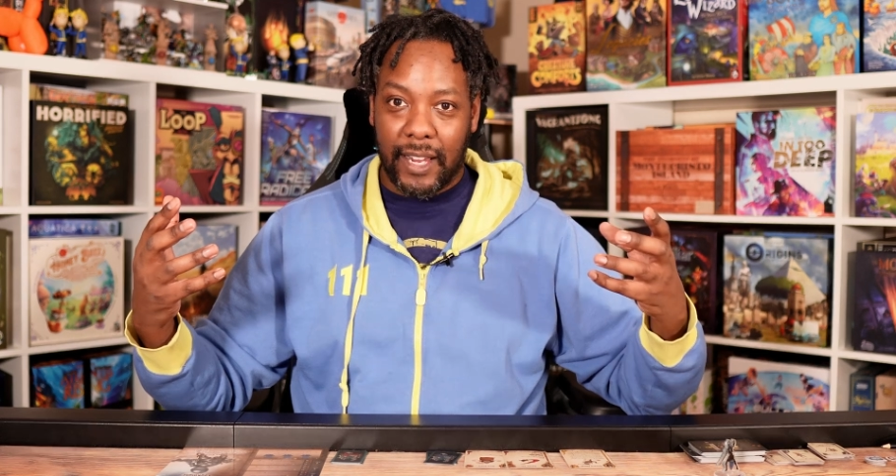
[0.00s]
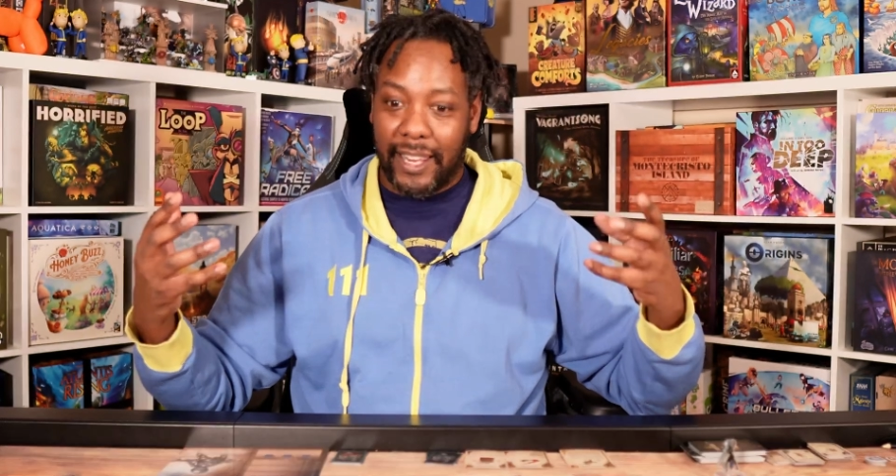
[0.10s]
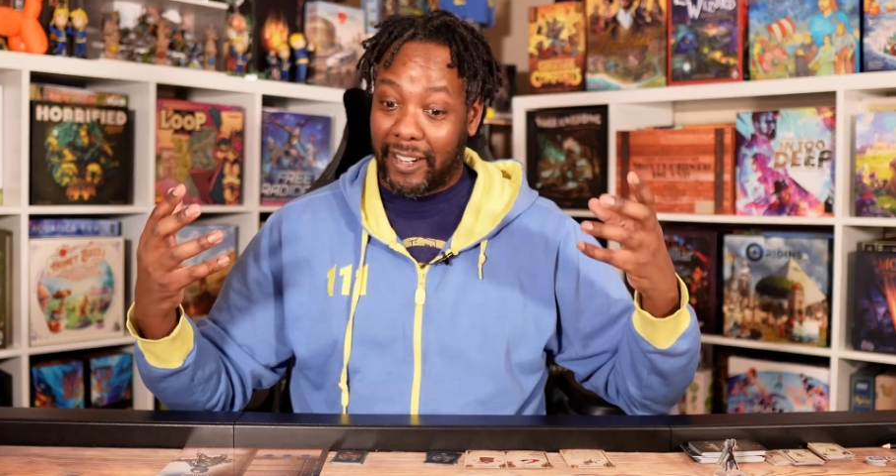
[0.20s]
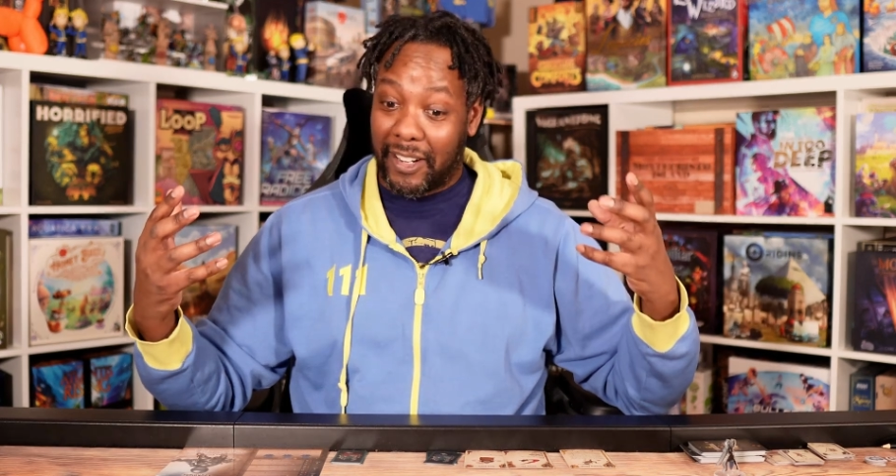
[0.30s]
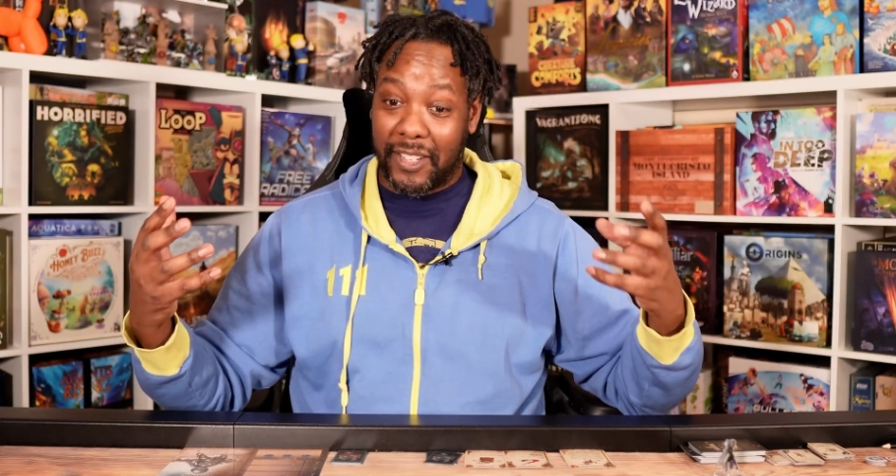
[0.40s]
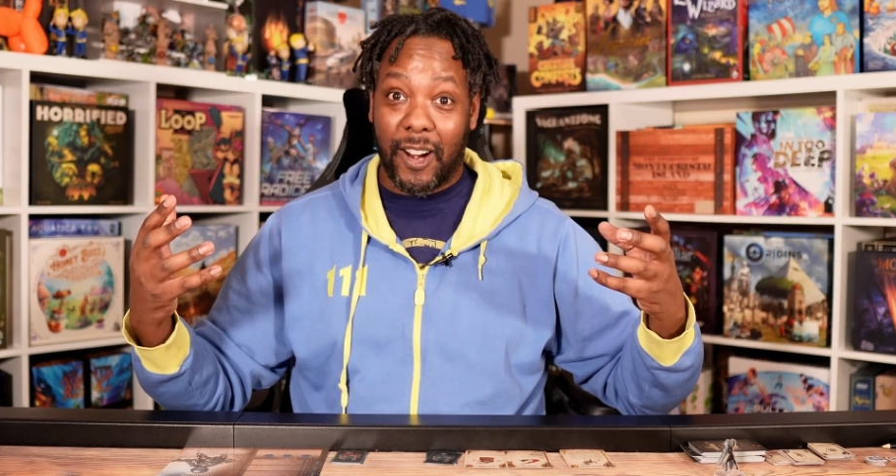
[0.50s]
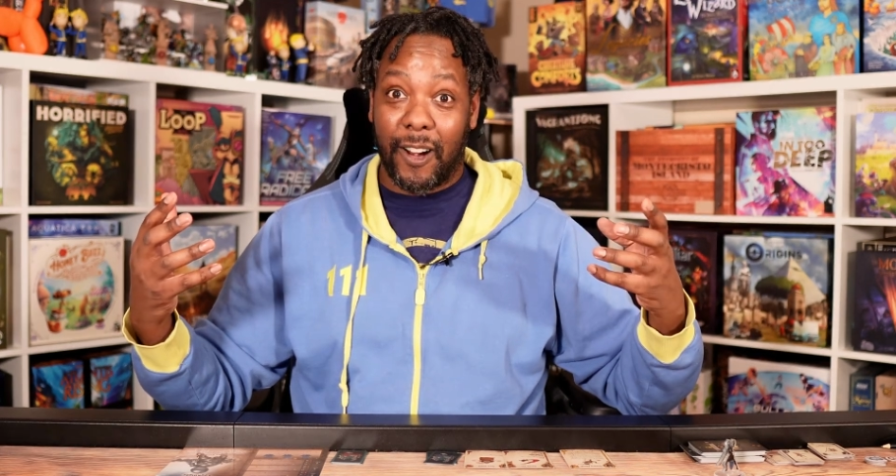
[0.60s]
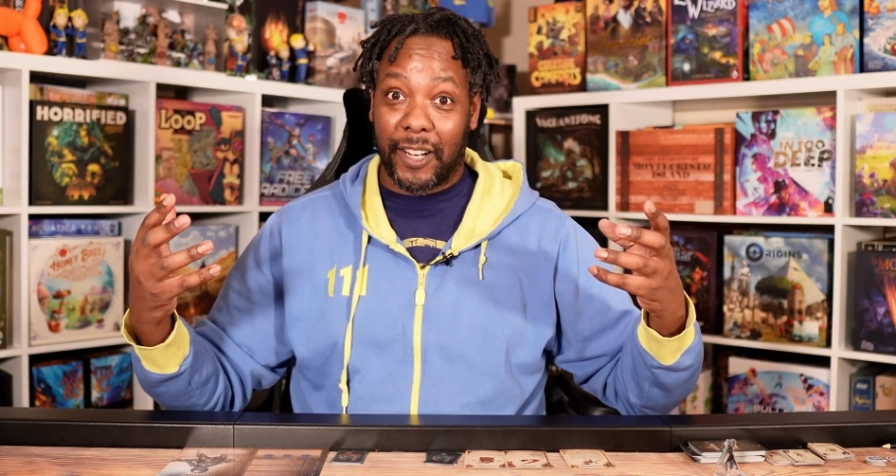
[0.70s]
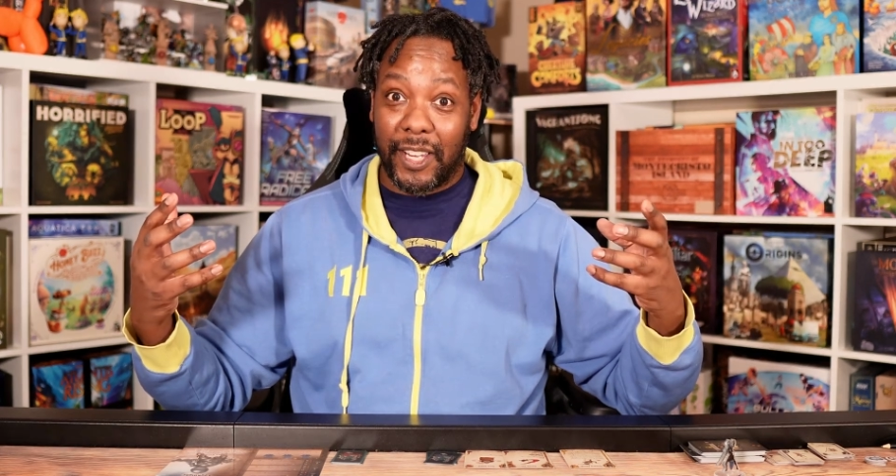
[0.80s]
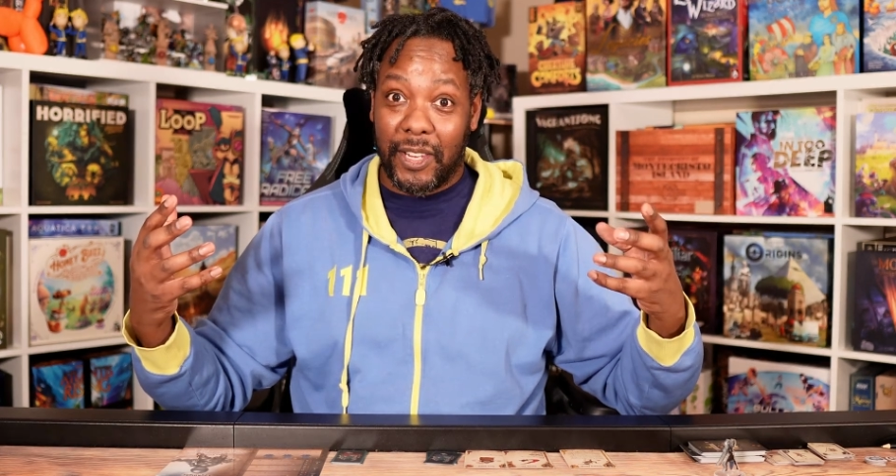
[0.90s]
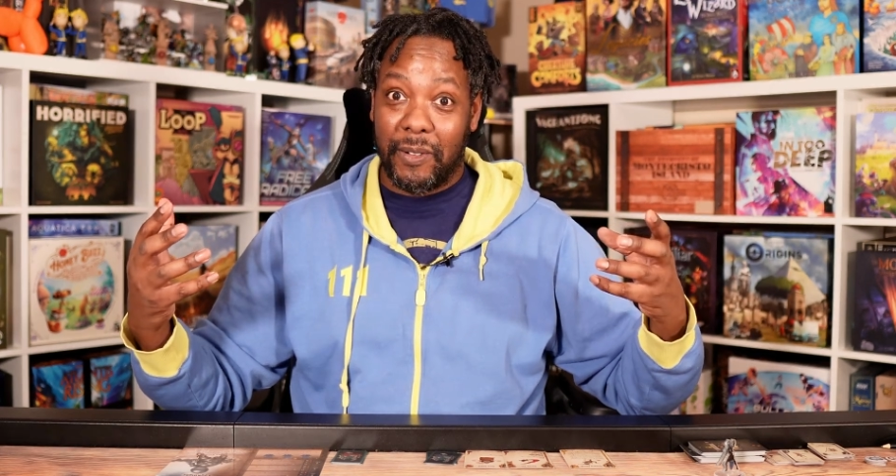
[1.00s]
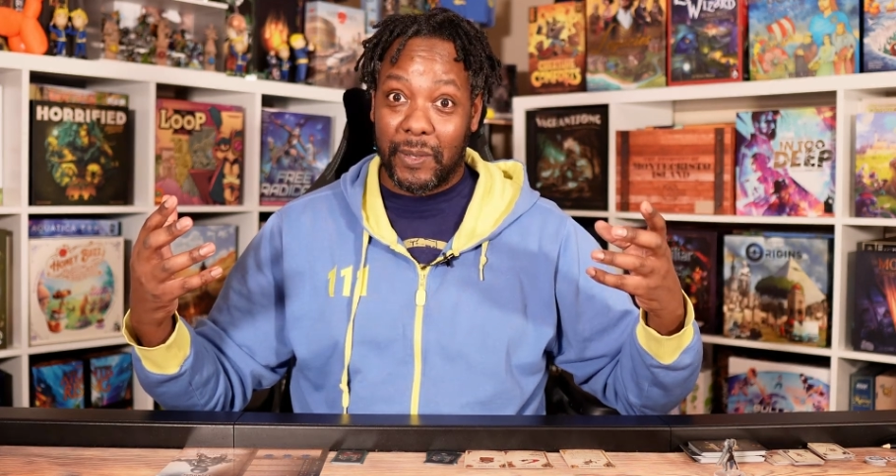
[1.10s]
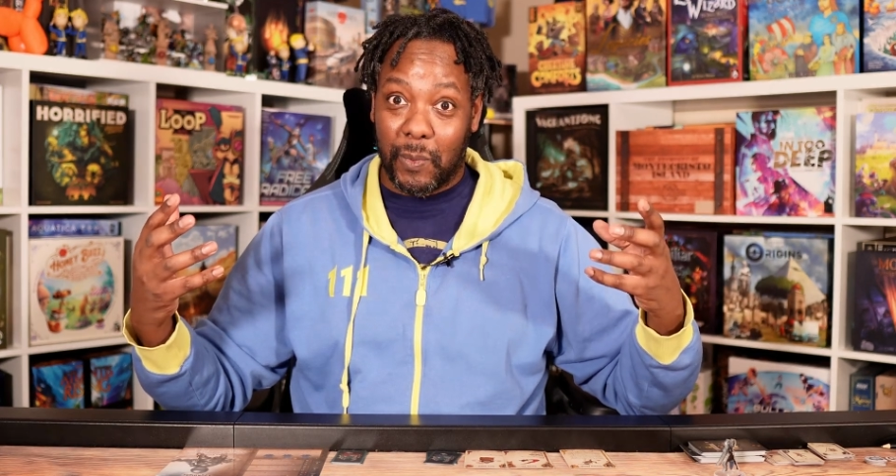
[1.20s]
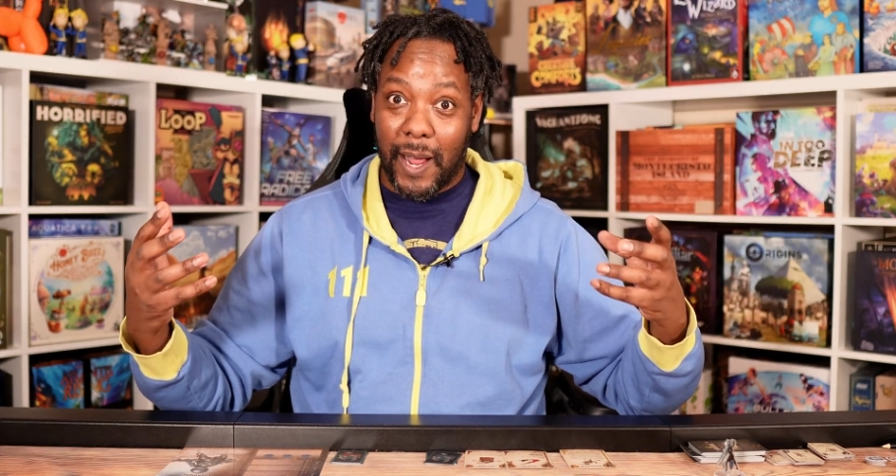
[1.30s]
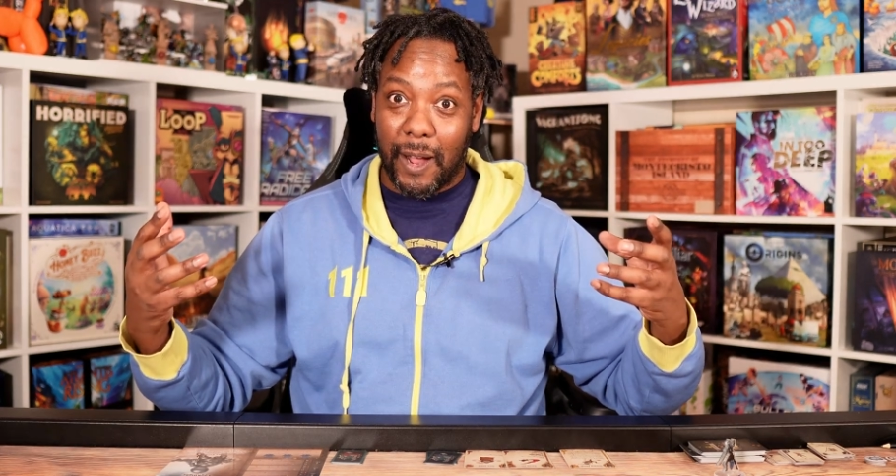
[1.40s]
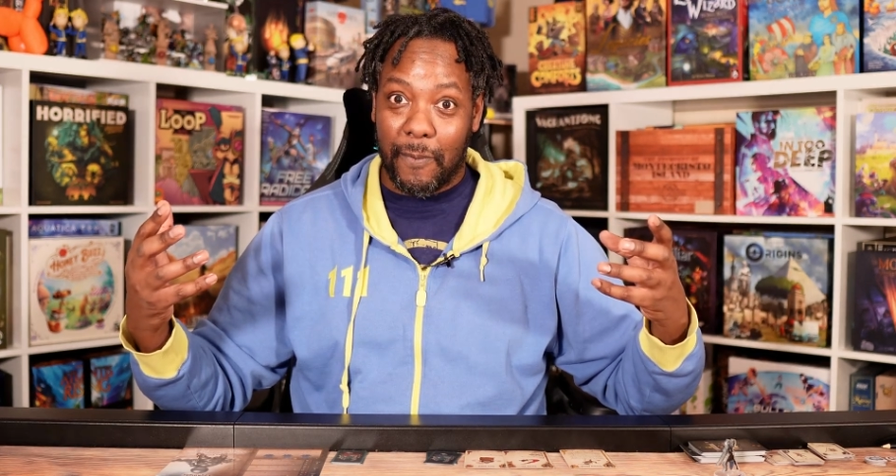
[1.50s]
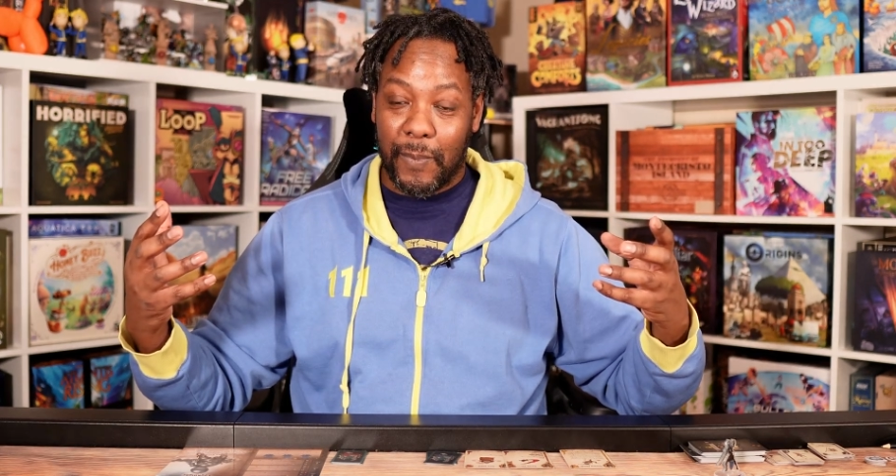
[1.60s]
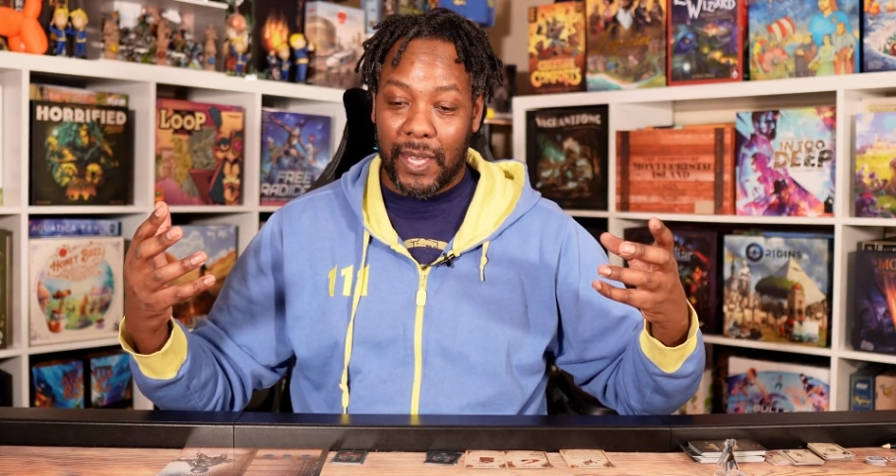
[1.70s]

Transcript: and they're going to target you as well.